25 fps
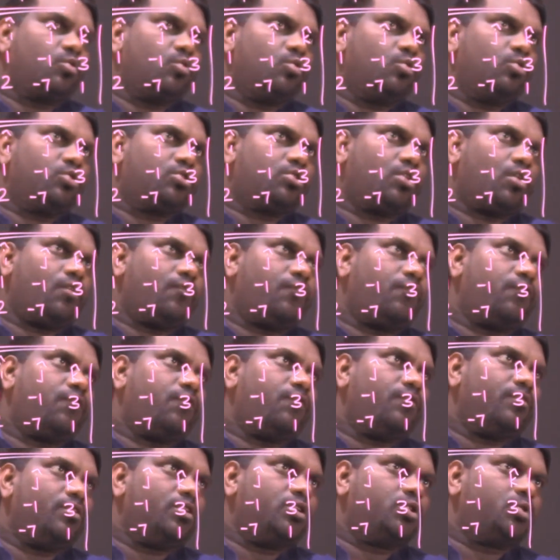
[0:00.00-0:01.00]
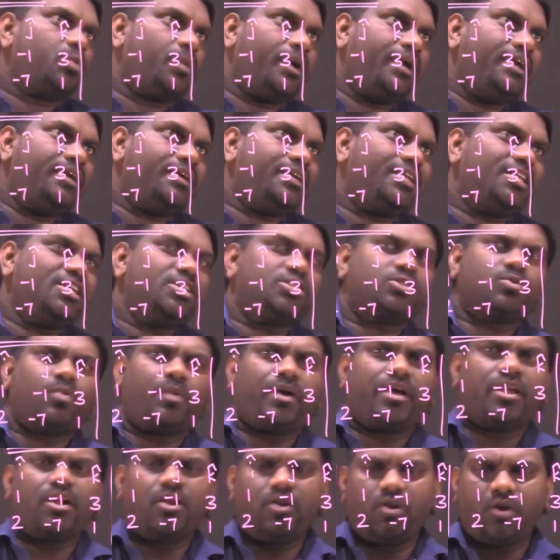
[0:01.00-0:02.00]
root of 20
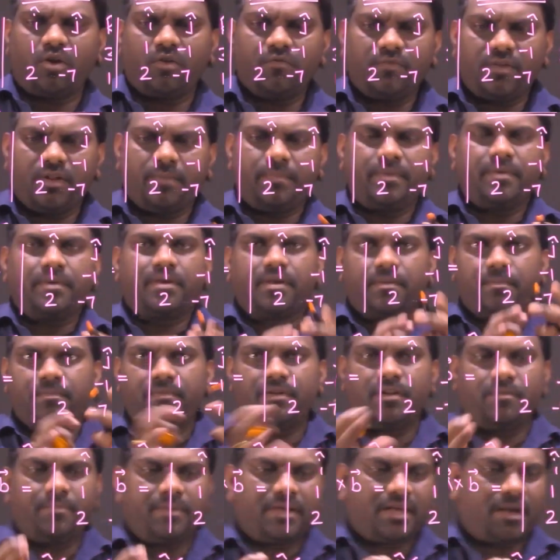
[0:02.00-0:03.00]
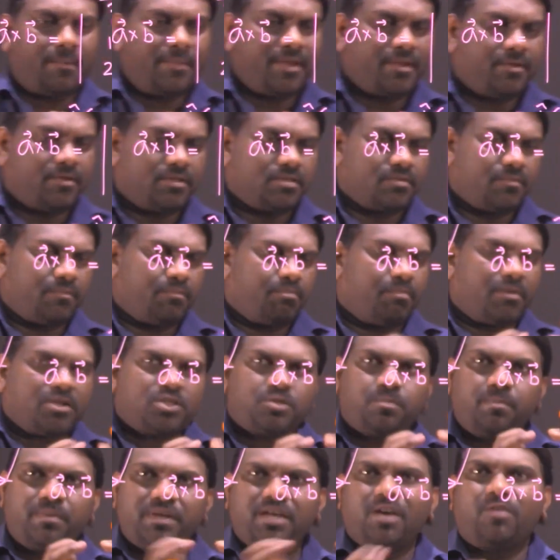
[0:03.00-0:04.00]
square and all will become a
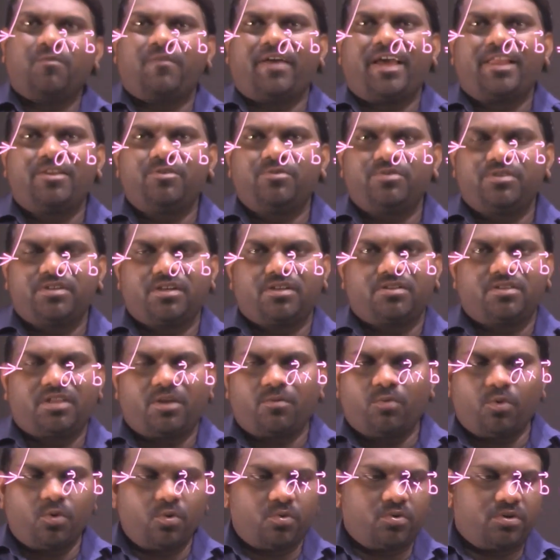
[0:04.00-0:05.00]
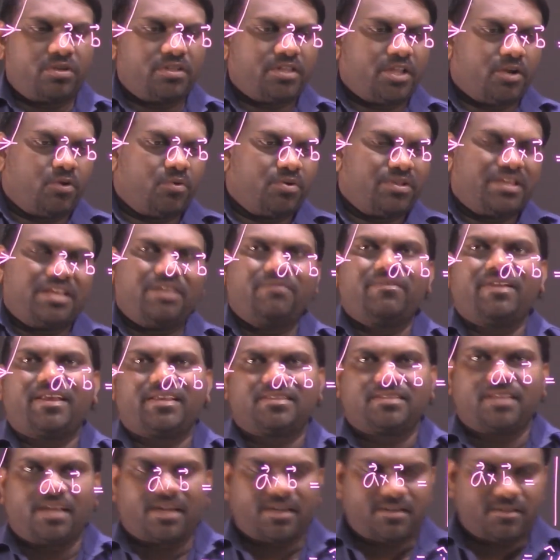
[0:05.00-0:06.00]
much bigger value here. They don't give
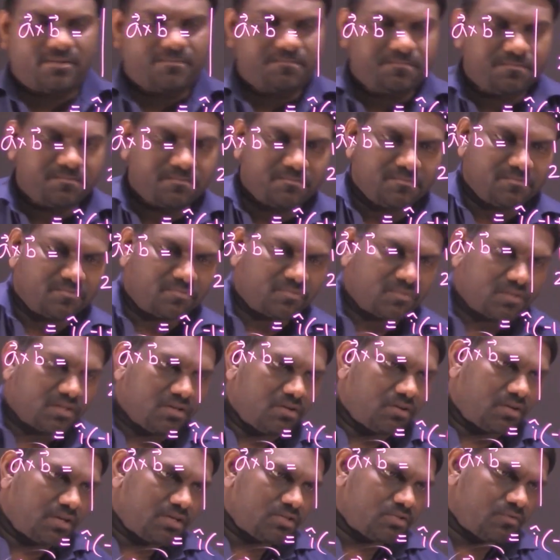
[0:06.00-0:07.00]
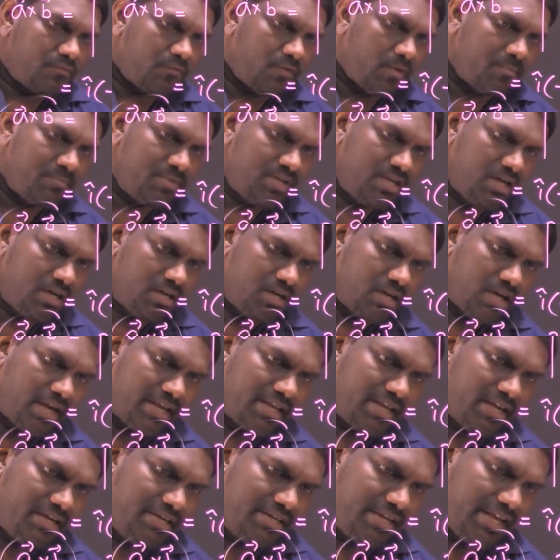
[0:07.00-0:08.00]
like that. Okay, so from here
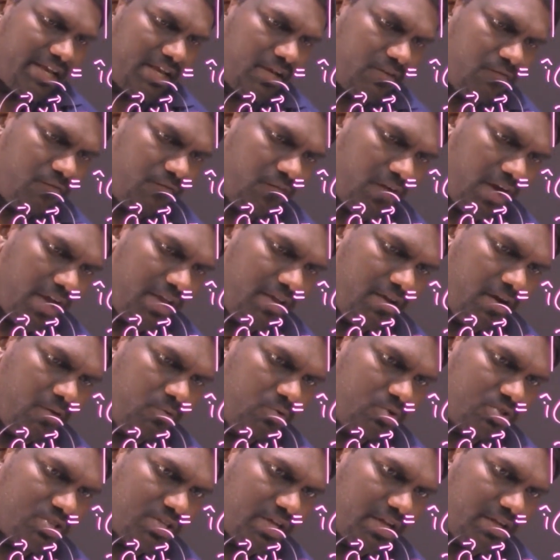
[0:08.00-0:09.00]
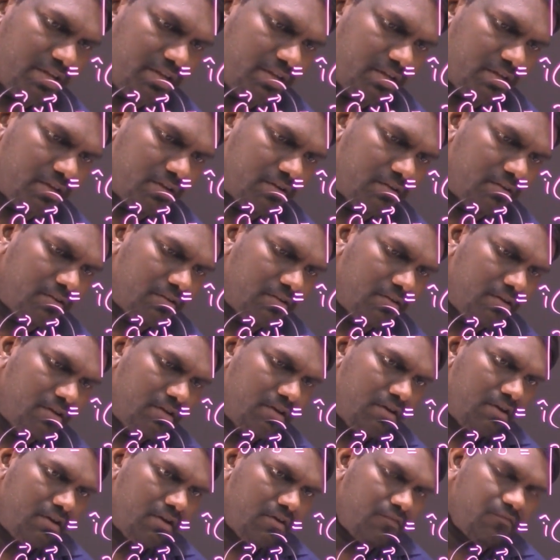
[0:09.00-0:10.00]
I can take 5 outside here.
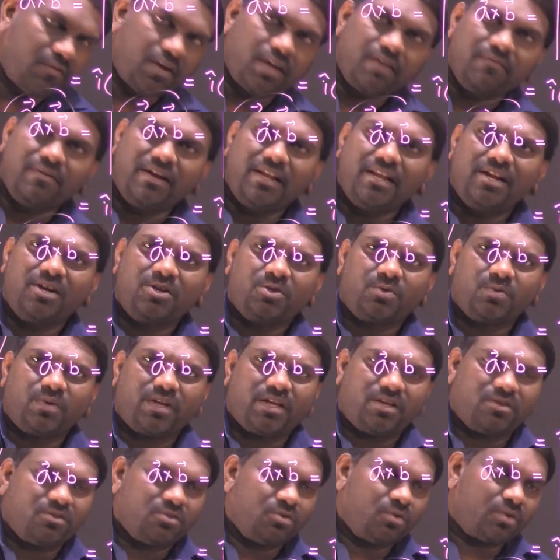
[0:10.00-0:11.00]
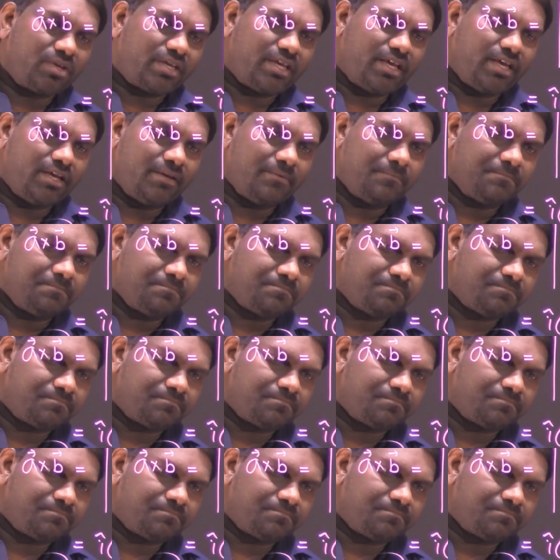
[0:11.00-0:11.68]
5 today. Okay,